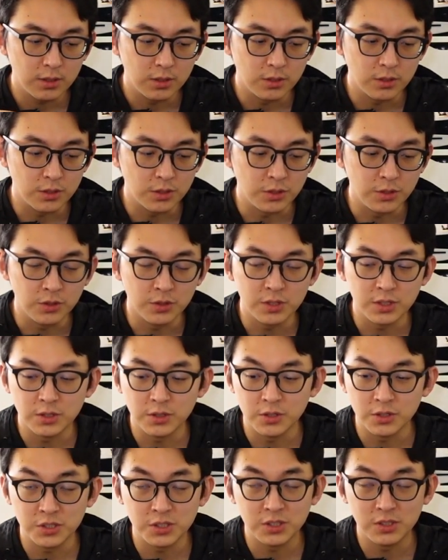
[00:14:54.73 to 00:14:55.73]

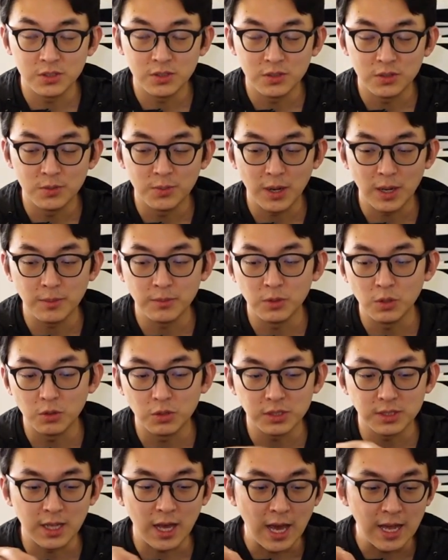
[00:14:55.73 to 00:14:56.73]
You probably
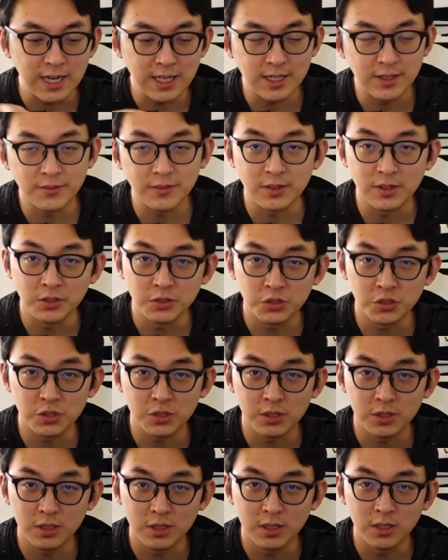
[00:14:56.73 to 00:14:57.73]
noticed that I didn't even
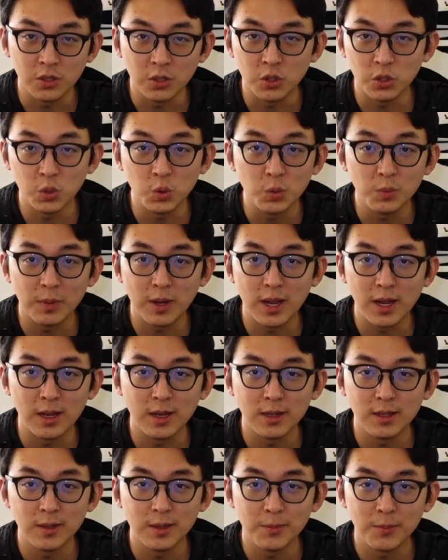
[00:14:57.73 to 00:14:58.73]
include
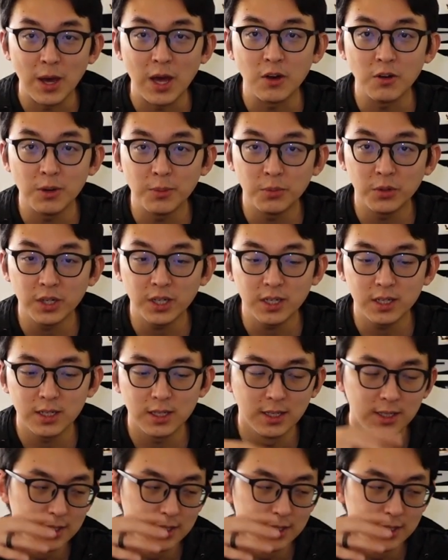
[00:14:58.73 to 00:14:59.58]
my battery brick.